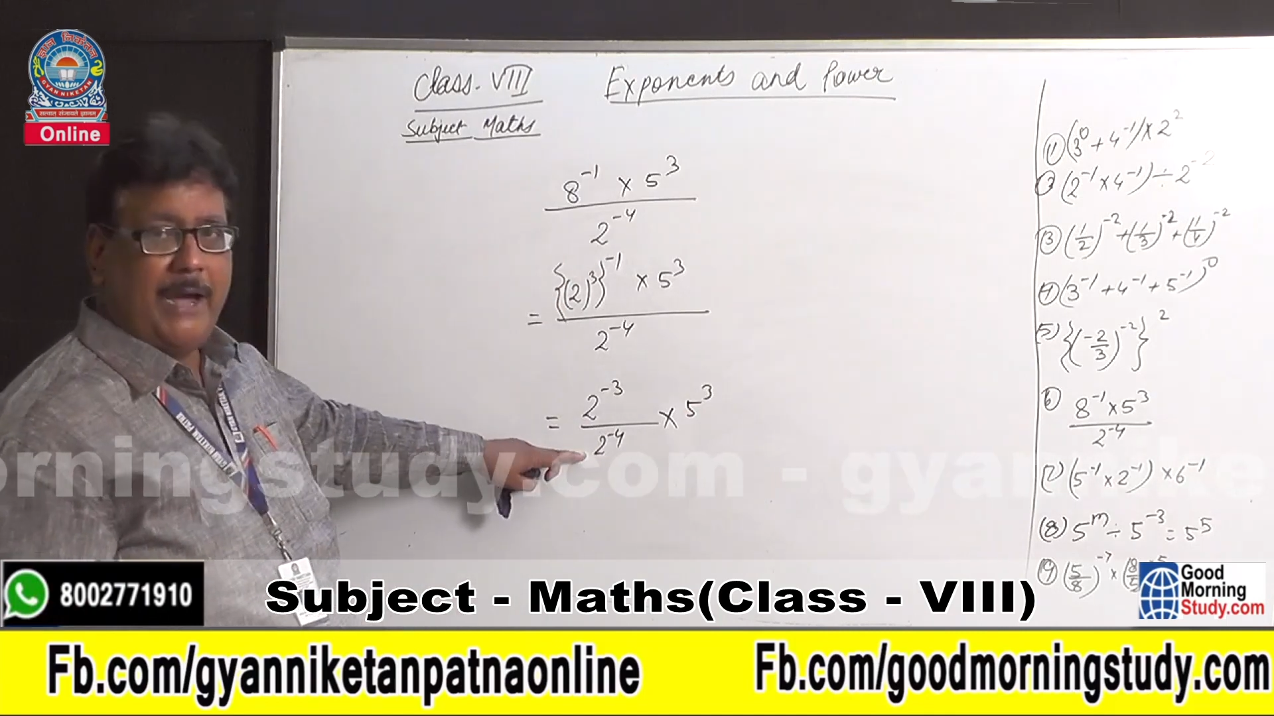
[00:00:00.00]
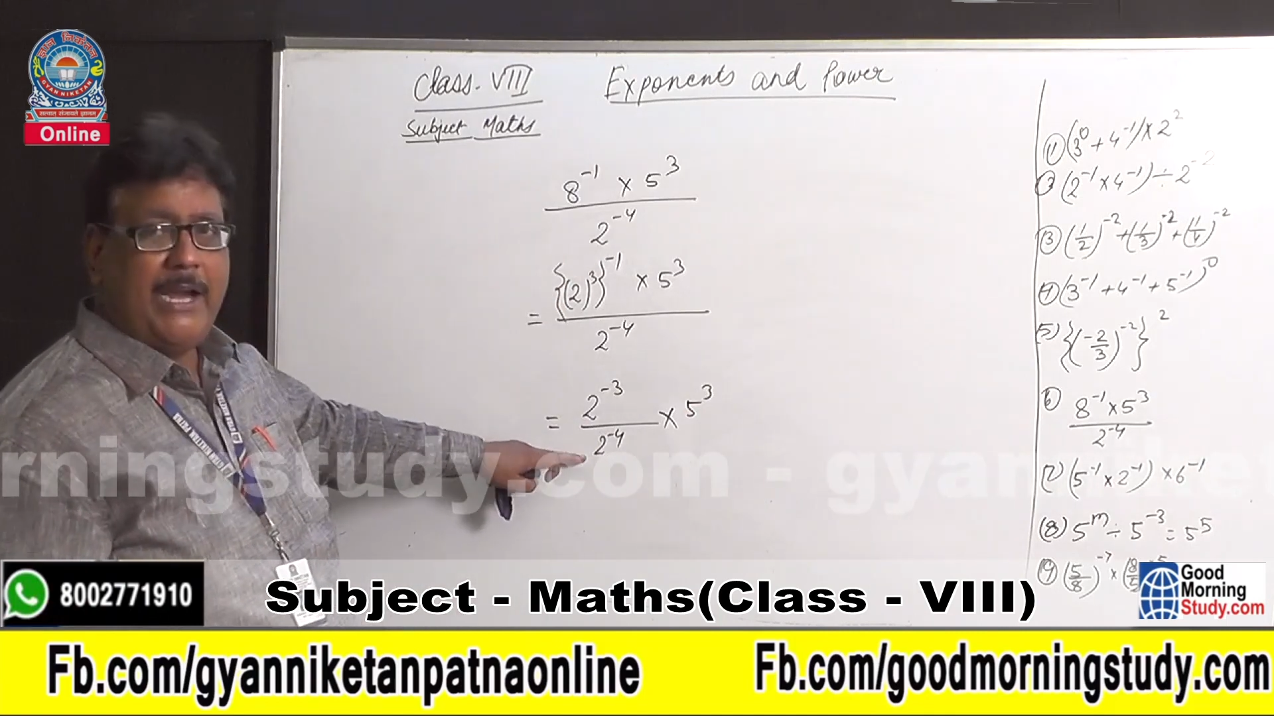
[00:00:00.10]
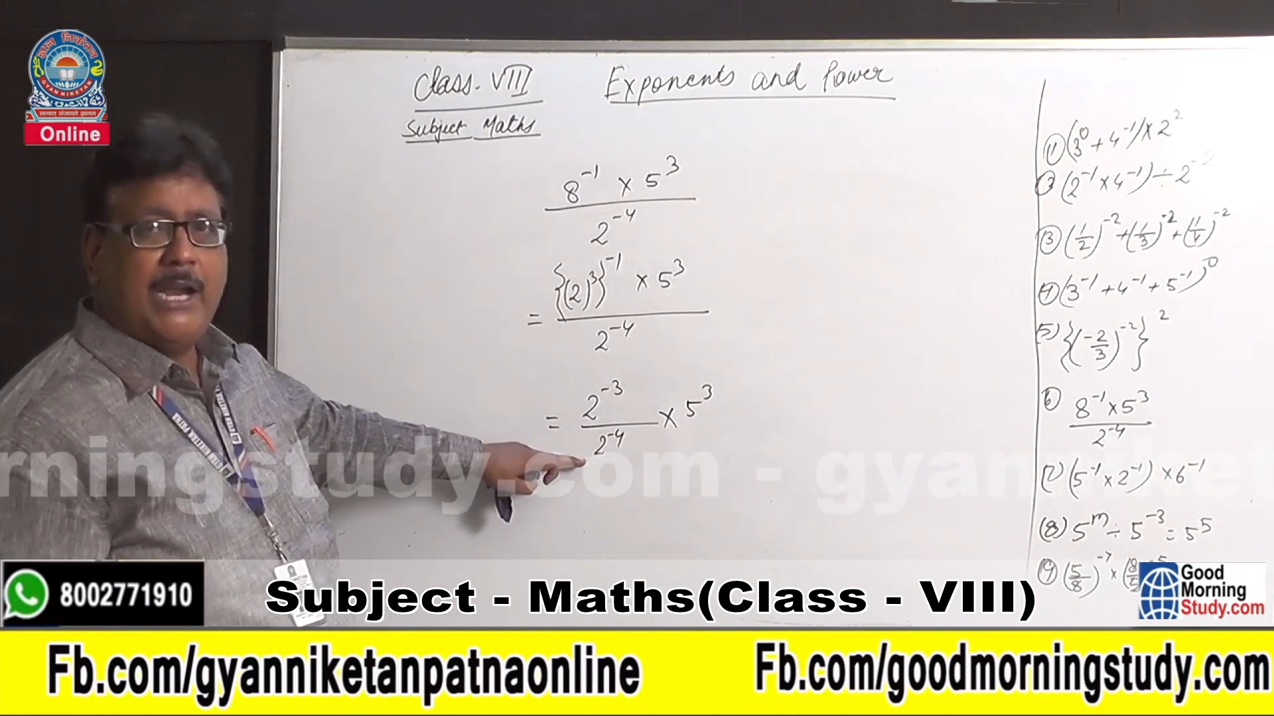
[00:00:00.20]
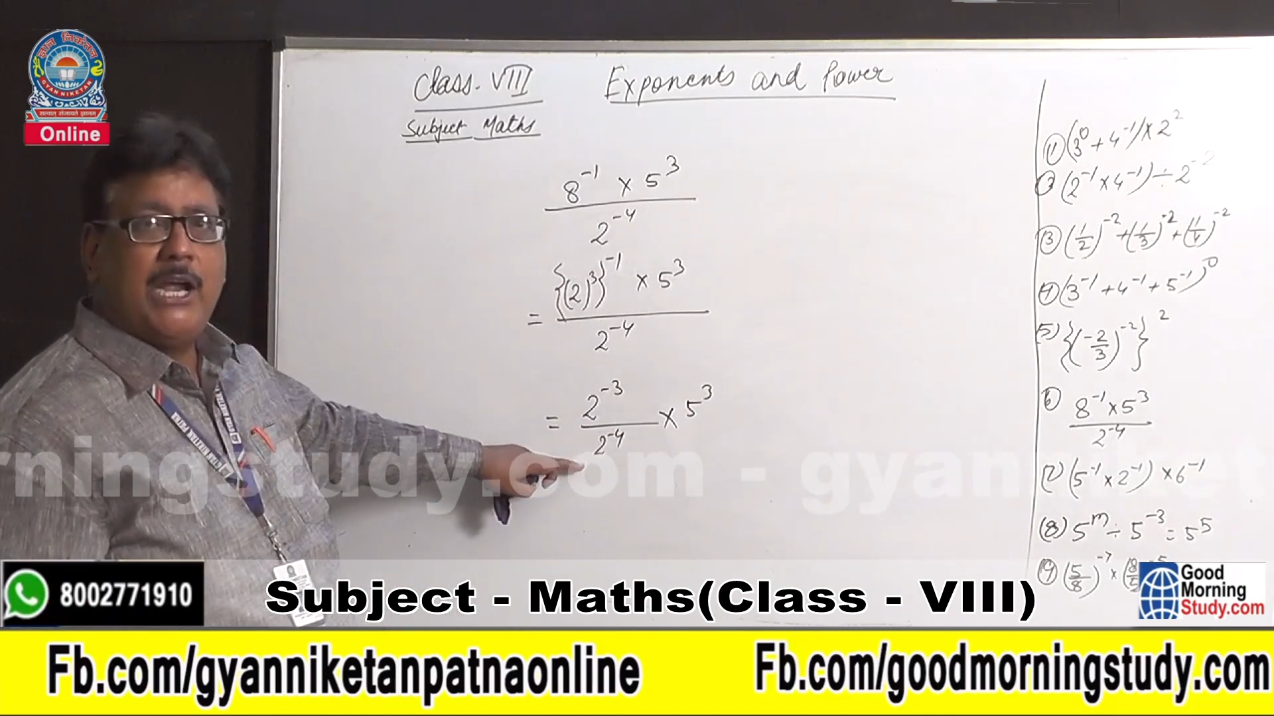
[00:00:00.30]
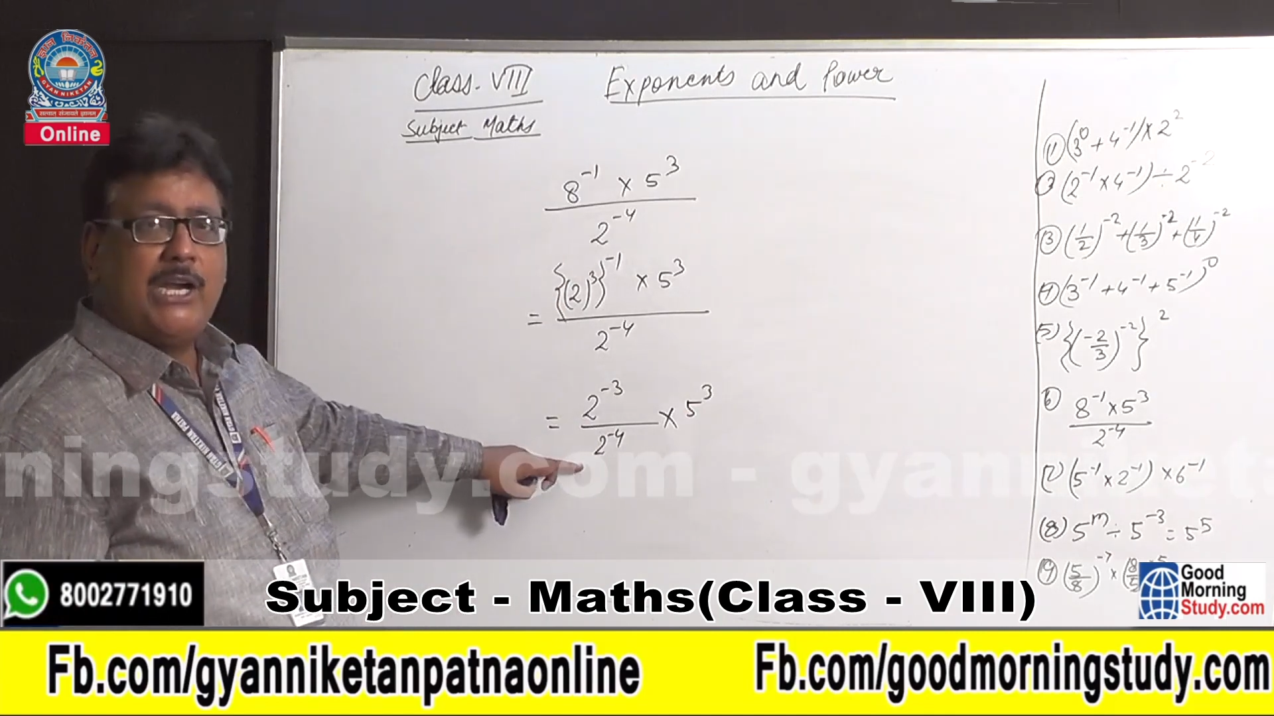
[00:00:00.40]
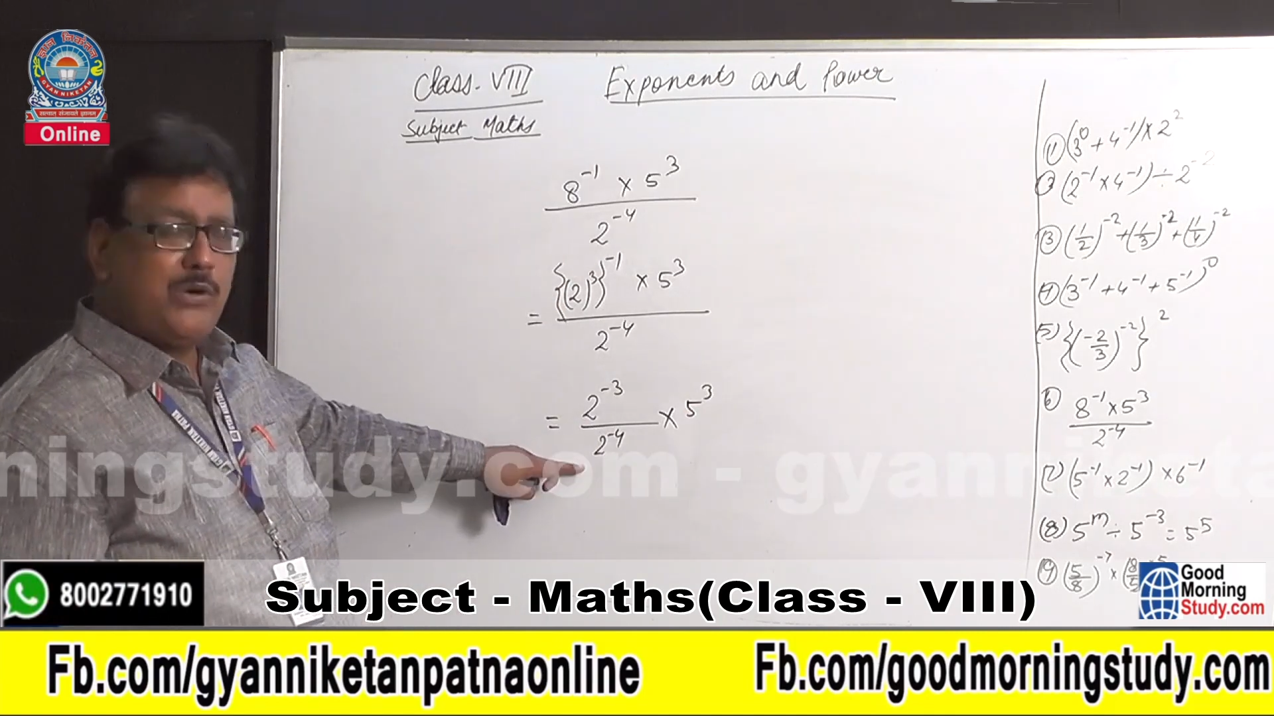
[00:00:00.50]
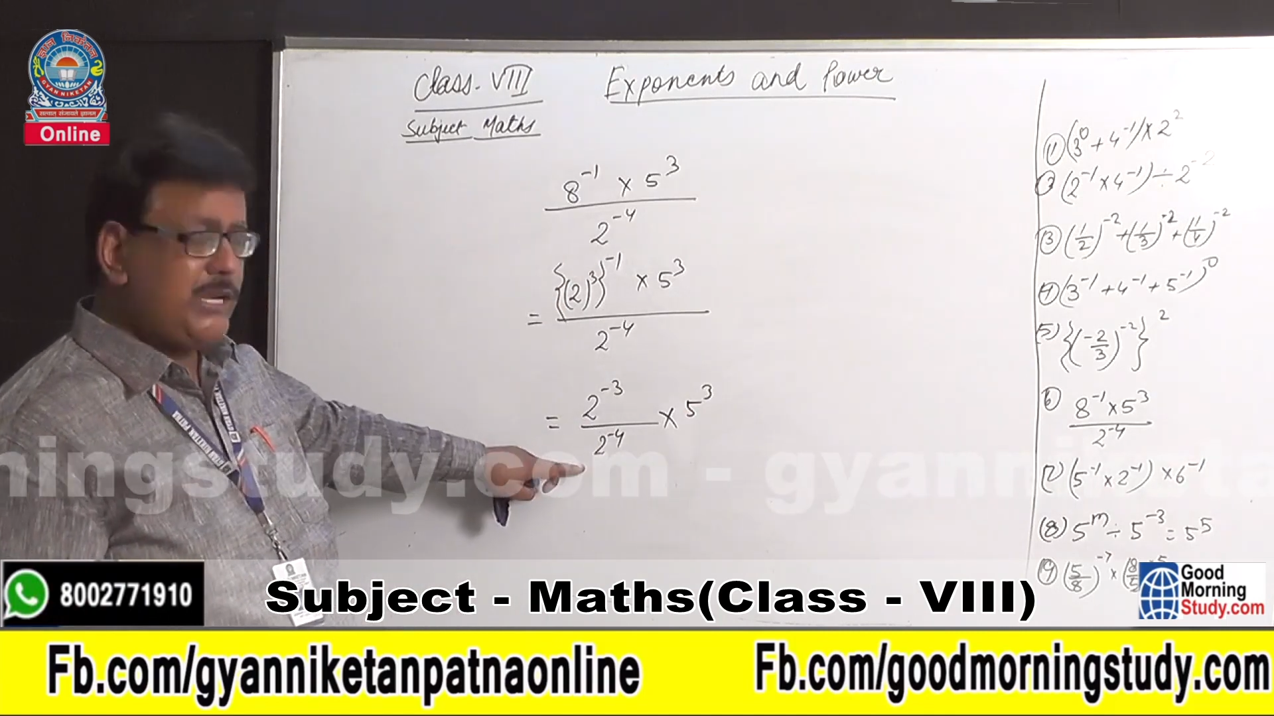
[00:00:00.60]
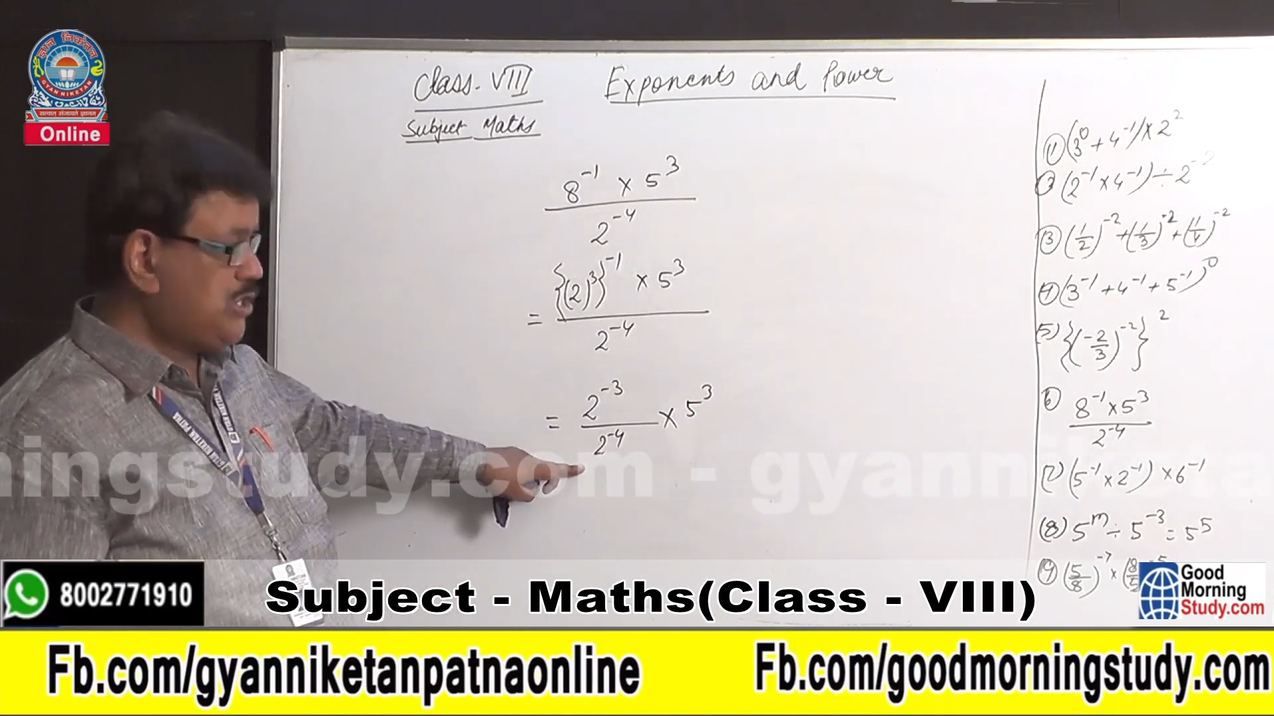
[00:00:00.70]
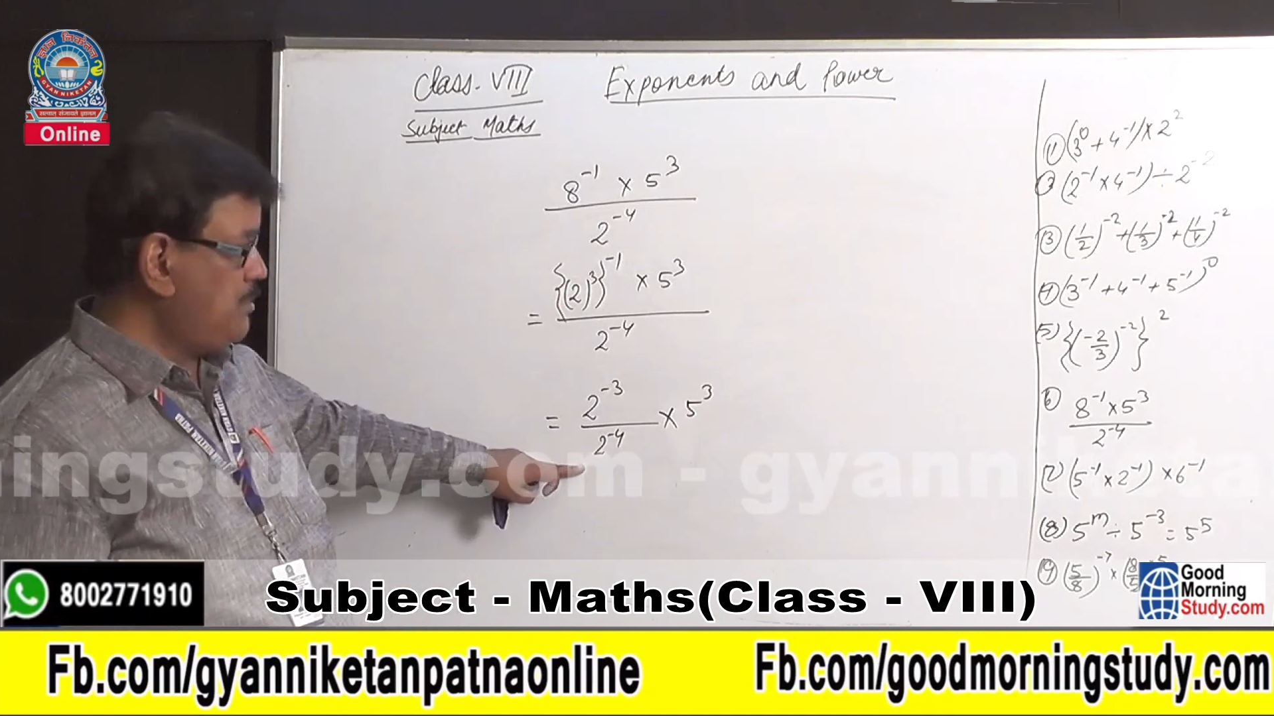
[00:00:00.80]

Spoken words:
by 2 raised to